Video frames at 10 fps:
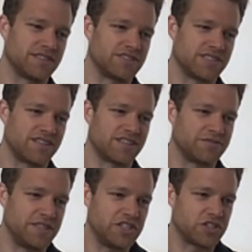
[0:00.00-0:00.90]
There's a lot of
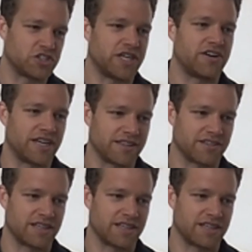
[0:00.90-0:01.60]
feature sharing that could